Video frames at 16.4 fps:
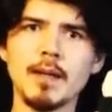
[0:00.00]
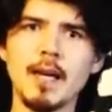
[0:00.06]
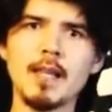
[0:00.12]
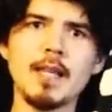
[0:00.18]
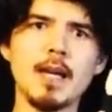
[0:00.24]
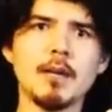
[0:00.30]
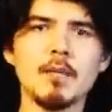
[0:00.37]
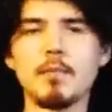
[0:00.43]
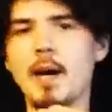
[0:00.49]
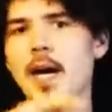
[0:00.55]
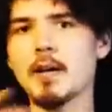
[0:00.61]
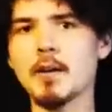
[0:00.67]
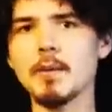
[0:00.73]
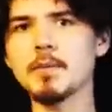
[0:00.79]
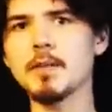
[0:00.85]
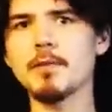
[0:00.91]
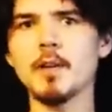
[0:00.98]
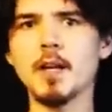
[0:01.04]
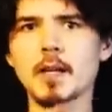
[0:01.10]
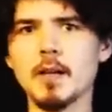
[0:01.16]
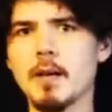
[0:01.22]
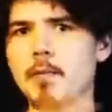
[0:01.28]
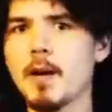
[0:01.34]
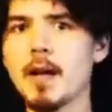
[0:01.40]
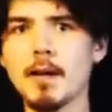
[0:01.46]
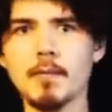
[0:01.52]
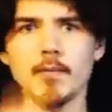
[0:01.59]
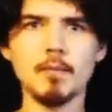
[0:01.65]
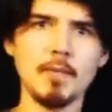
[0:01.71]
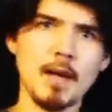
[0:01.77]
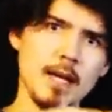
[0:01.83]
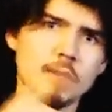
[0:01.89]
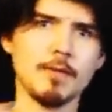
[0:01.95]
and then back grip to front grip,
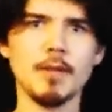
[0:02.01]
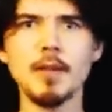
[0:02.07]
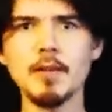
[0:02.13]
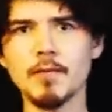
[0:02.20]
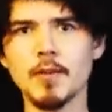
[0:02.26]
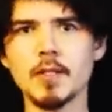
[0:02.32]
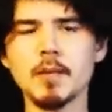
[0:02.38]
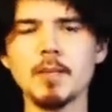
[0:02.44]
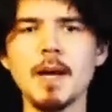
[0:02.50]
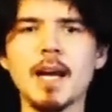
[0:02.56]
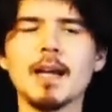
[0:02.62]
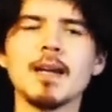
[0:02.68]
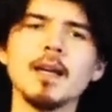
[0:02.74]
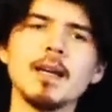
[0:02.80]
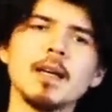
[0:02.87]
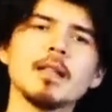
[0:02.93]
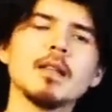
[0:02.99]
right? Back to front, front to back.